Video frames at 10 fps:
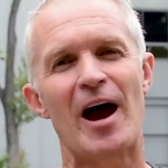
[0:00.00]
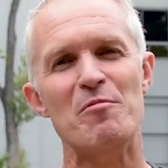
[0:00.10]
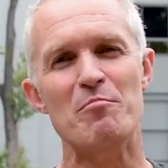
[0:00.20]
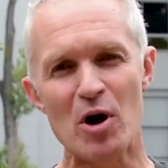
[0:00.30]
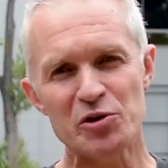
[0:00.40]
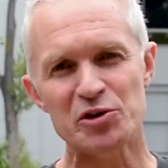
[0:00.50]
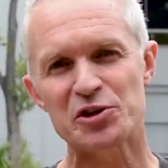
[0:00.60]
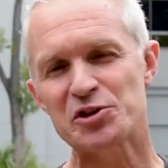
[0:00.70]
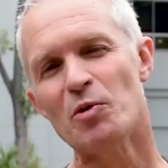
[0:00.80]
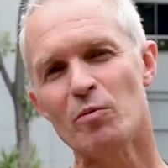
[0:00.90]
most
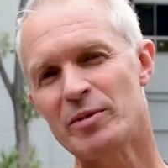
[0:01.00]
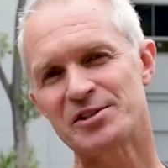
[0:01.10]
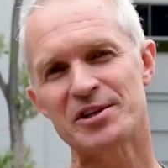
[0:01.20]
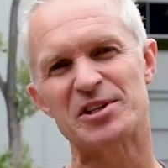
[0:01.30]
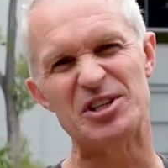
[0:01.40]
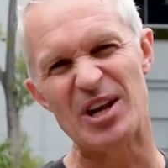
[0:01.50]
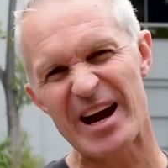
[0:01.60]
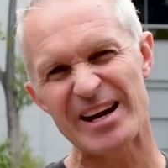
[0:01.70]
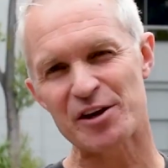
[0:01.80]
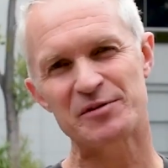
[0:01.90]
small businesses,
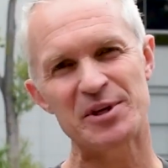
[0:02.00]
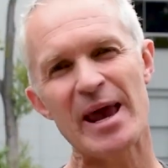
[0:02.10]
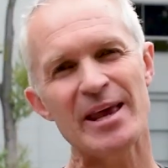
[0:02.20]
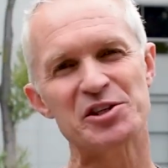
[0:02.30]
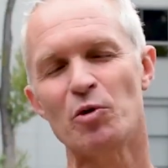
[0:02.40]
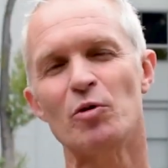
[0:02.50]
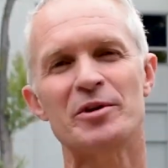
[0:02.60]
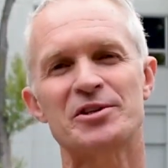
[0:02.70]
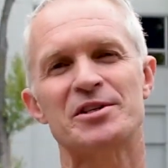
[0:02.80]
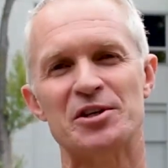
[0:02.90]
9 out of 10 small
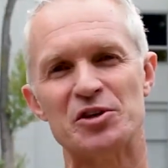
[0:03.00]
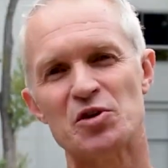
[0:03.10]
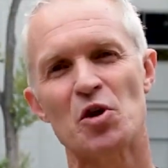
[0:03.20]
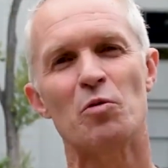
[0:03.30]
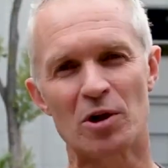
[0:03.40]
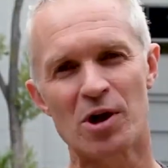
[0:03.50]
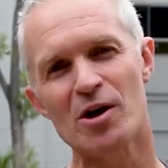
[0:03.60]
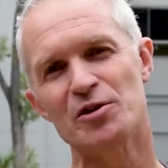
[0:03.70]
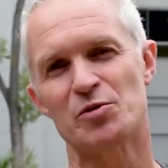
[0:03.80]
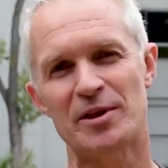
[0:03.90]
businesses will
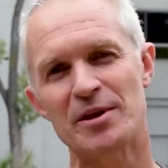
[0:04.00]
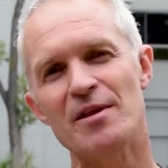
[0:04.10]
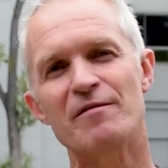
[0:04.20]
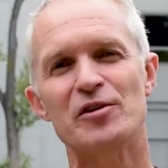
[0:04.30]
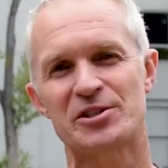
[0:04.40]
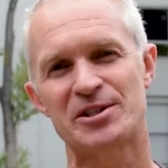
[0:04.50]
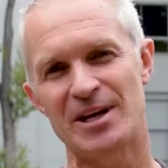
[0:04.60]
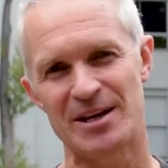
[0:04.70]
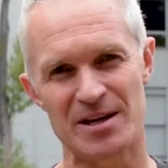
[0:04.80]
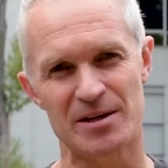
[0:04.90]
close within the first
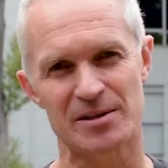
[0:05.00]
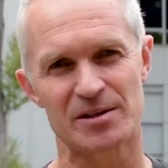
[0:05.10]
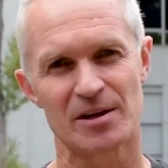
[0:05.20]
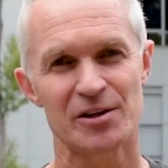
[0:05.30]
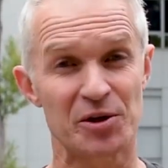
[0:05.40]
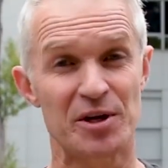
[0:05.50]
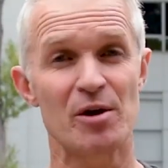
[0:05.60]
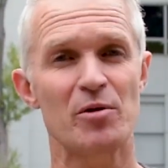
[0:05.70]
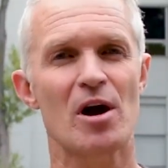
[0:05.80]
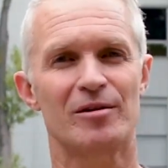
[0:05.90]
10 years. So here
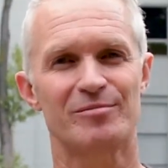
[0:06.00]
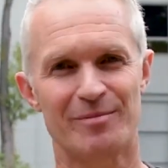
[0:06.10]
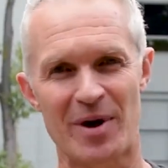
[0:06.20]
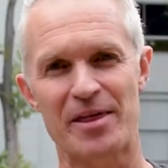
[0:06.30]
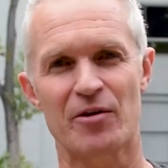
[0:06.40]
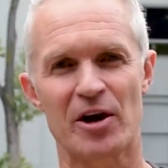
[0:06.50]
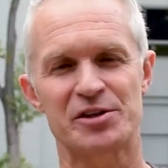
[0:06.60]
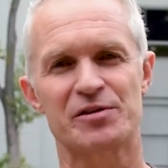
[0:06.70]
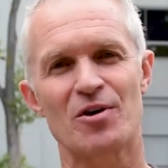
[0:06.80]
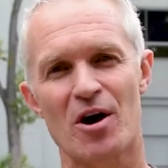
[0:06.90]
we are, by the
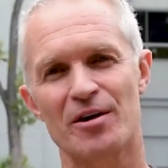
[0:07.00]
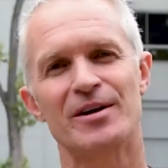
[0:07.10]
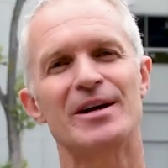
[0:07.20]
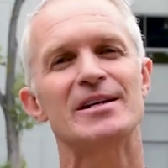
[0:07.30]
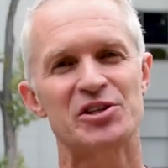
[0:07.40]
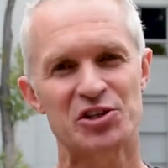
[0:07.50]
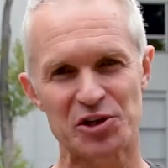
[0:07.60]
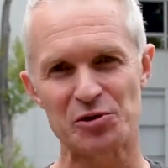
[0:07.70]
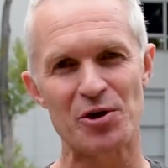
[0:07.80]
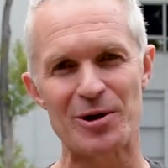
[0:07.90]
grace of God,
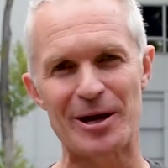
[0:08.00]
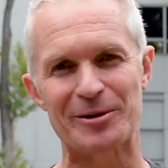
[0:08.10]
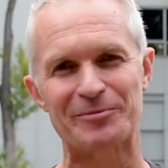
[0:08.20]
still rolling.